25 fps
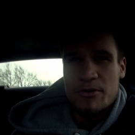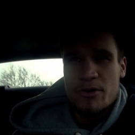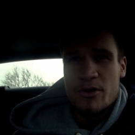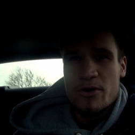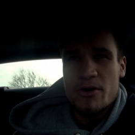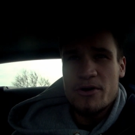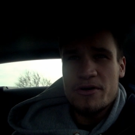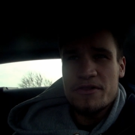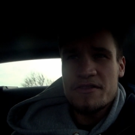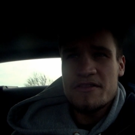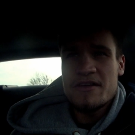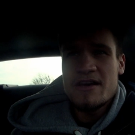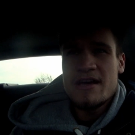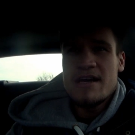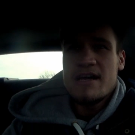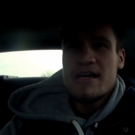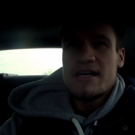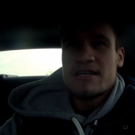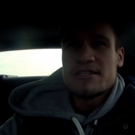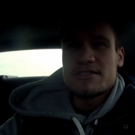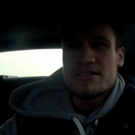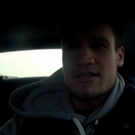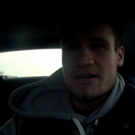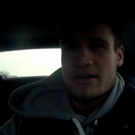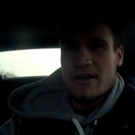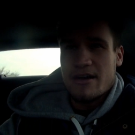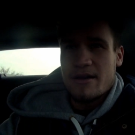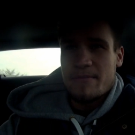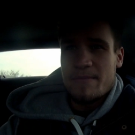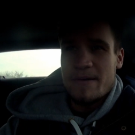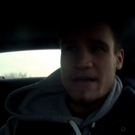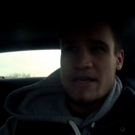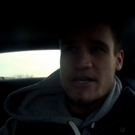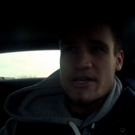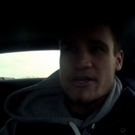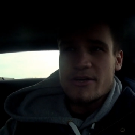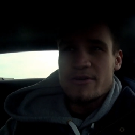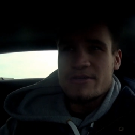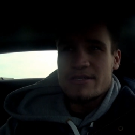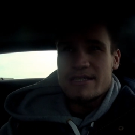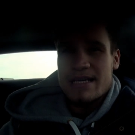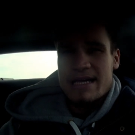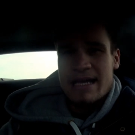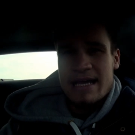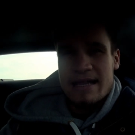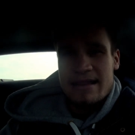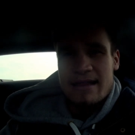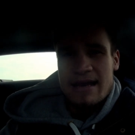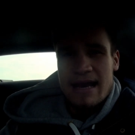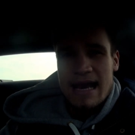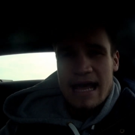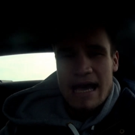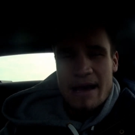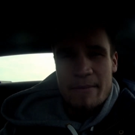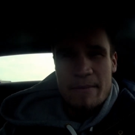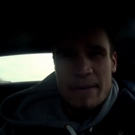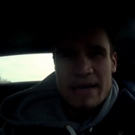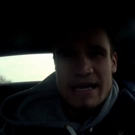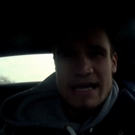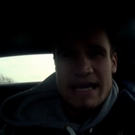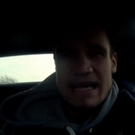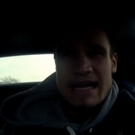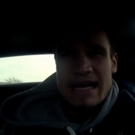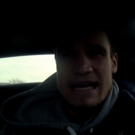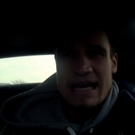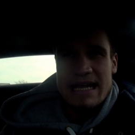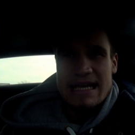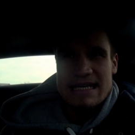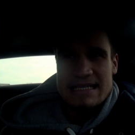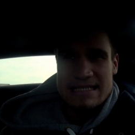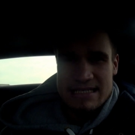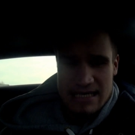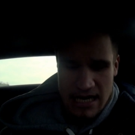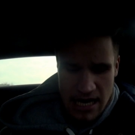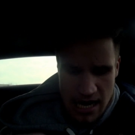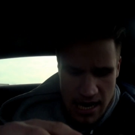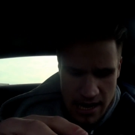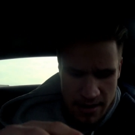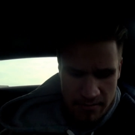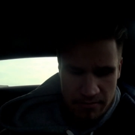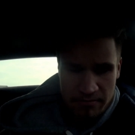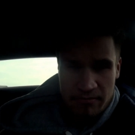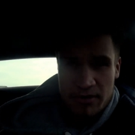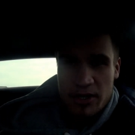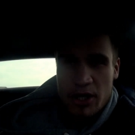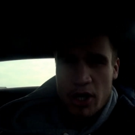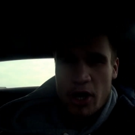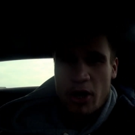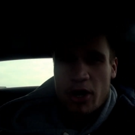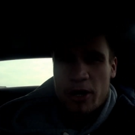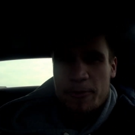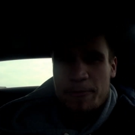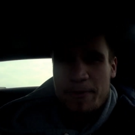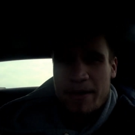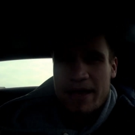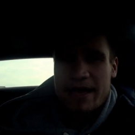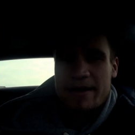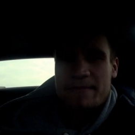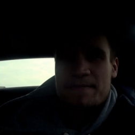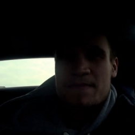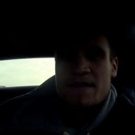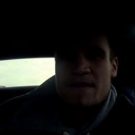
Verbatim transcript: north, so I'm going to be using the Lamborghini's um, cockpit